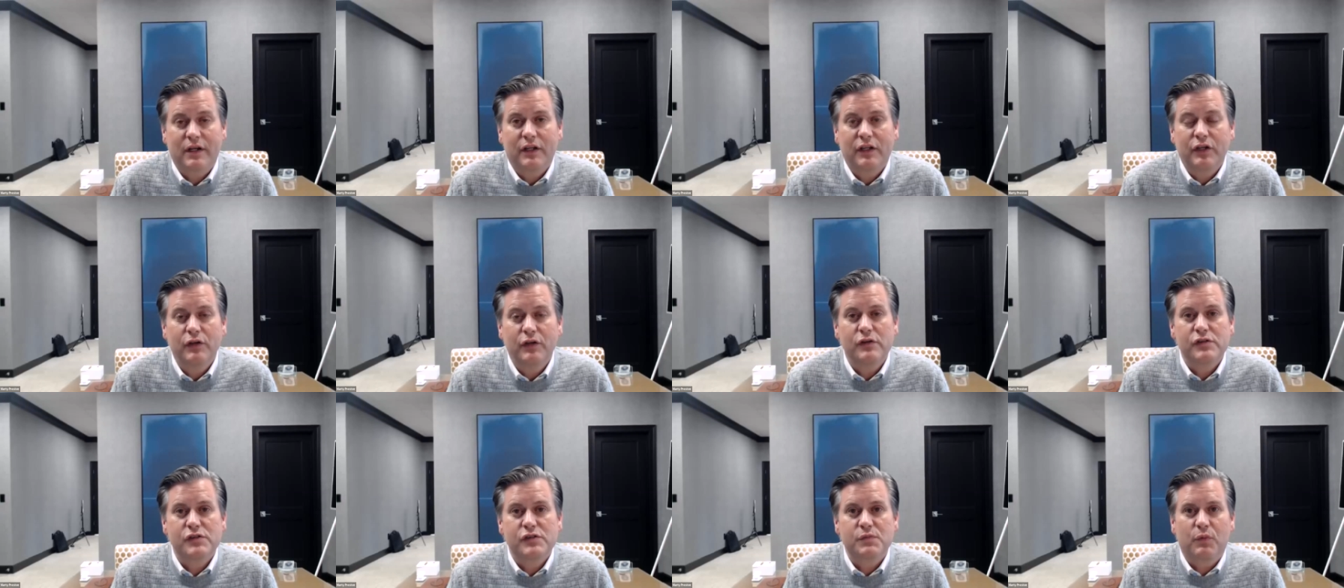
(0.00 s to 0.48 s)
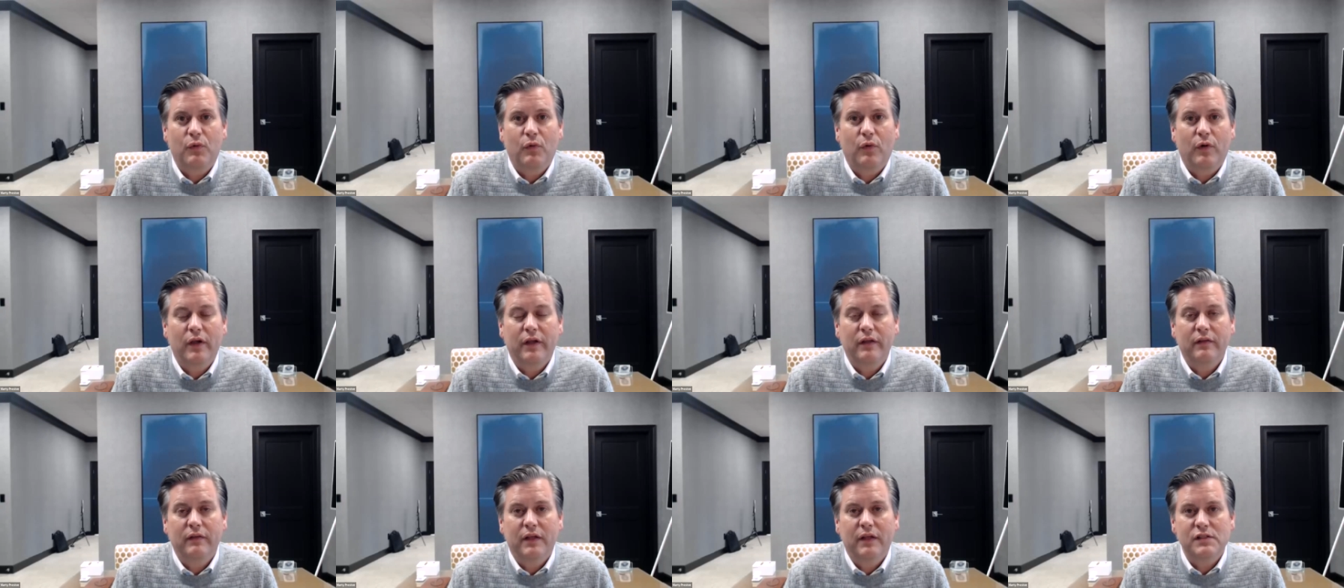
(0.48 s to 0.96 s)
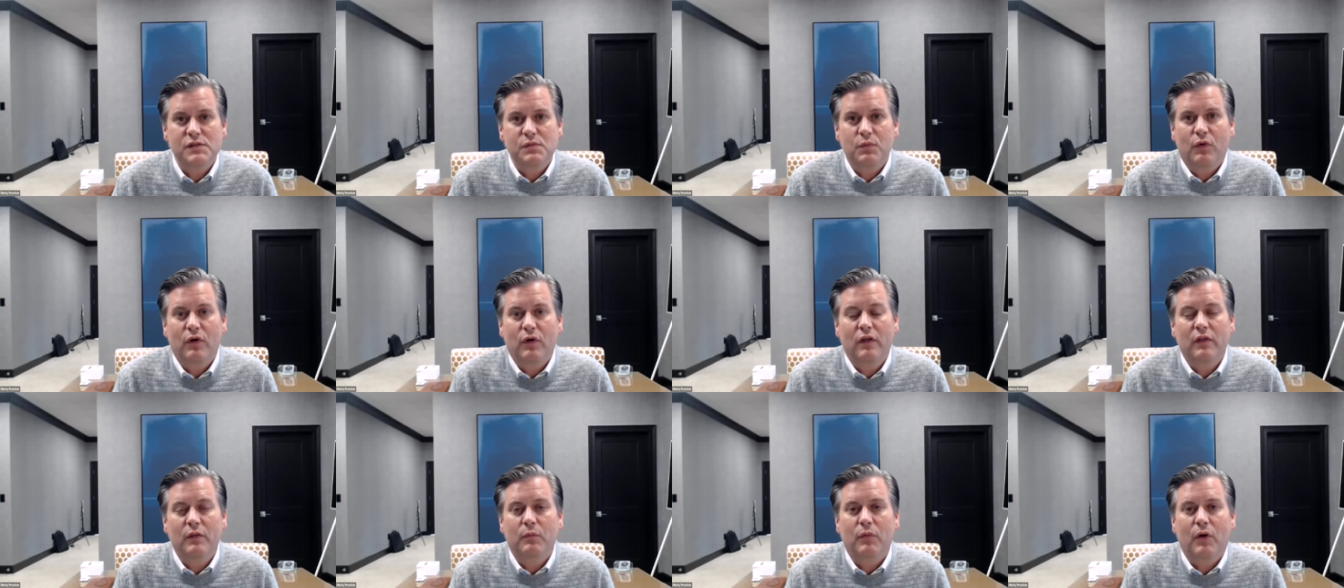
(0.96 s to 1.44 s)
hit a huge point. That's
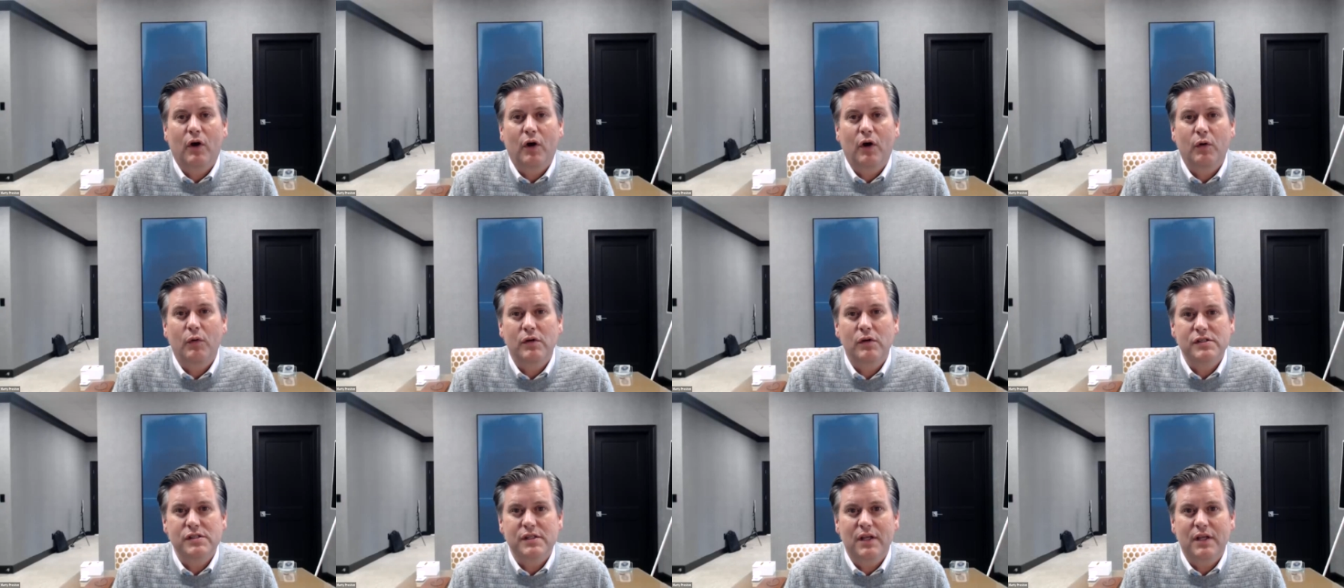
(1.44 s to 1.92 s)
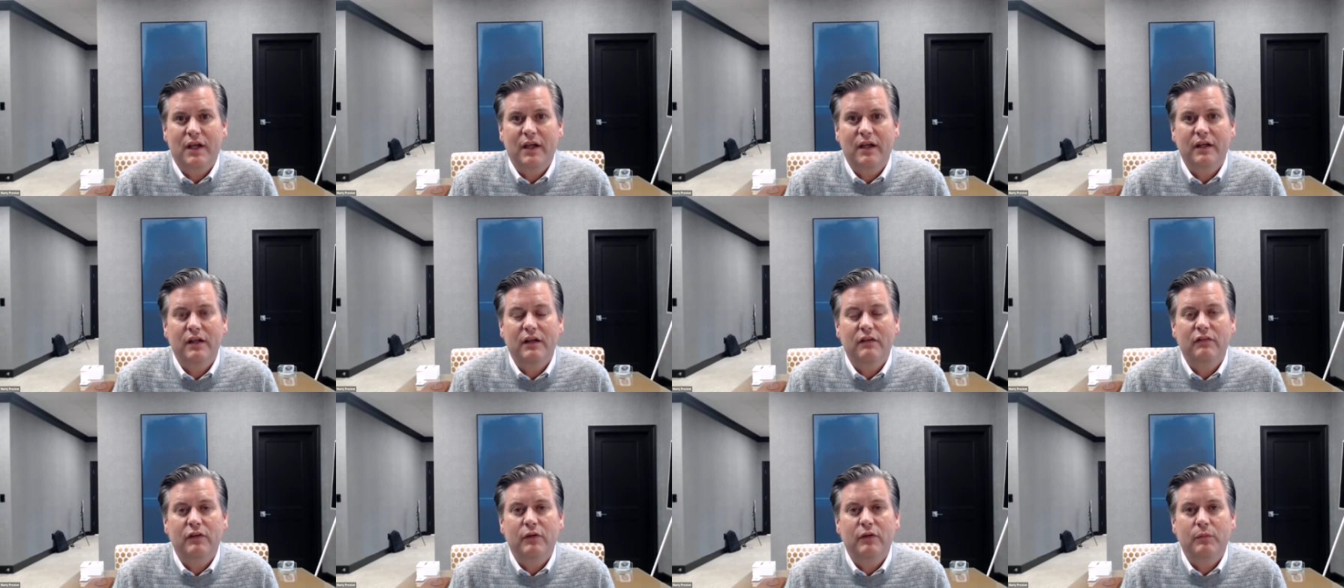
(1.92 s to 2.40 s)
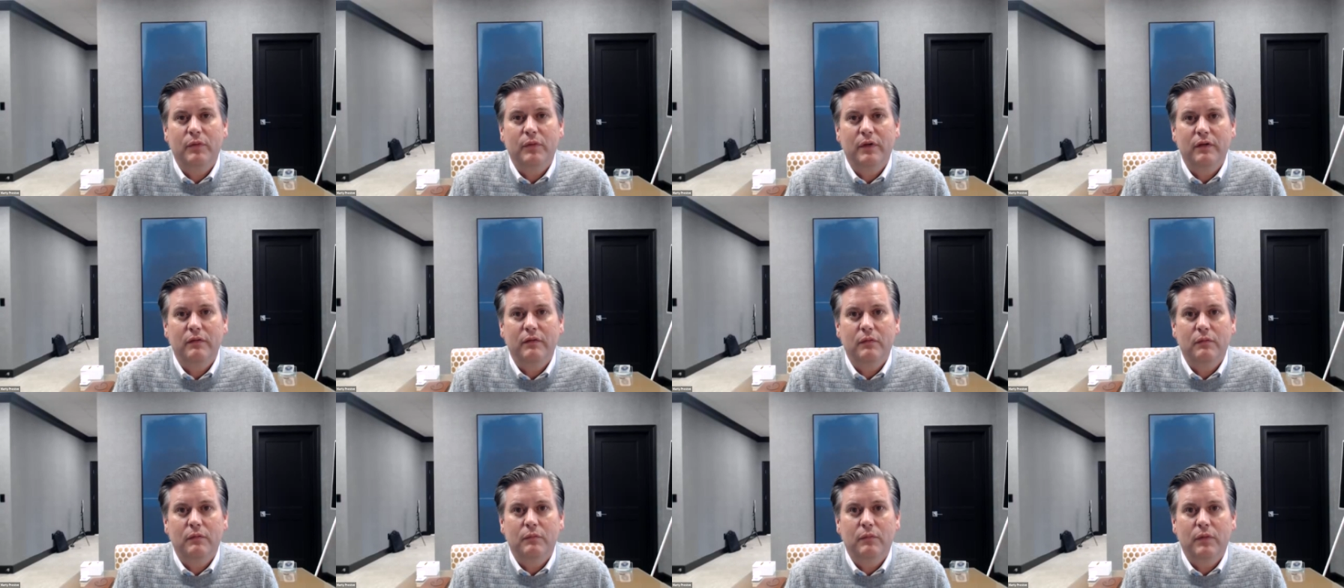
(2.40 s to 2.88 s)
more on the borrower side of it,
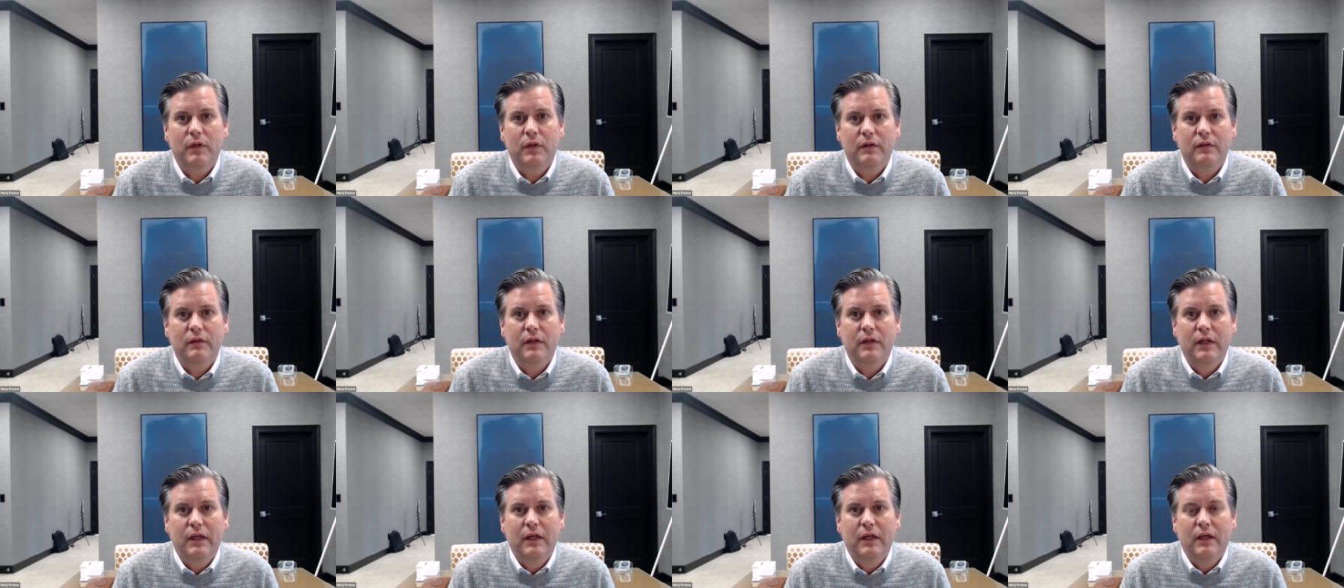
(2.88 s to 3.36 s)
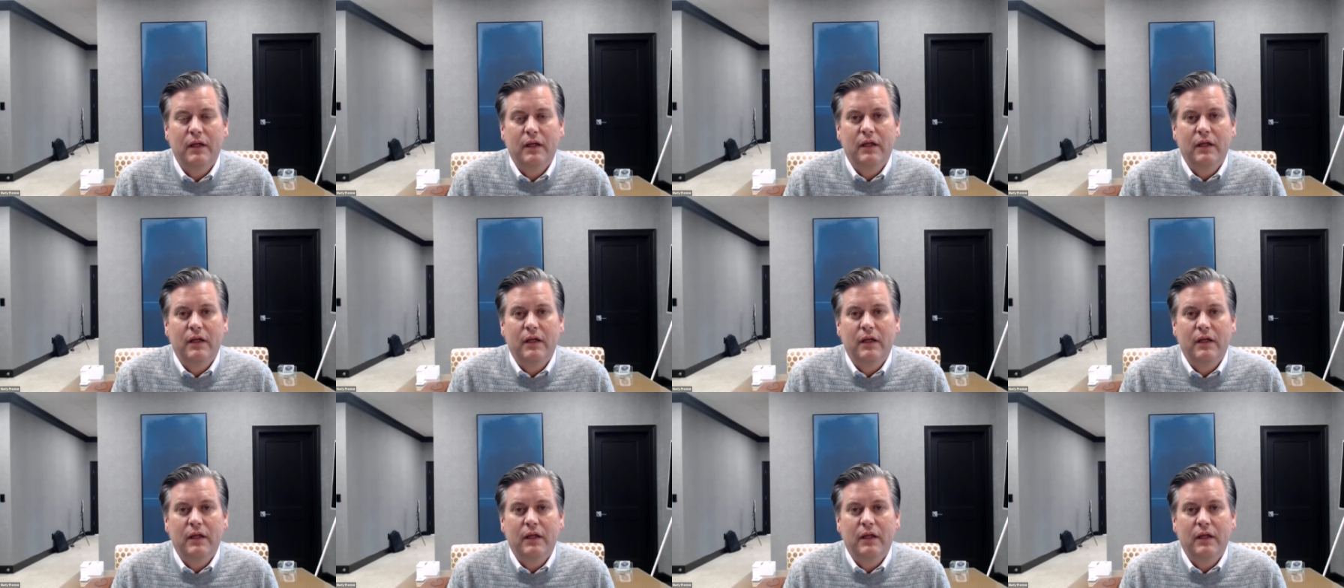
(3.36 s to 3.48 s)
but but